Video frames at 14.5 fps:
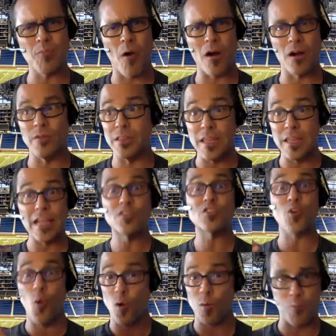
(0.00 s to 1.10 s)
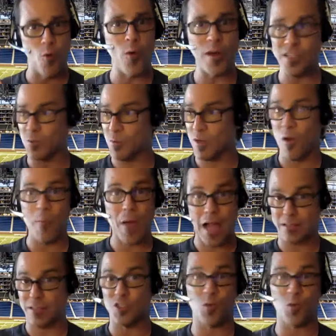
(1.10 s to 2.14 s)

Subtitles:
part of it. They score points. We go back to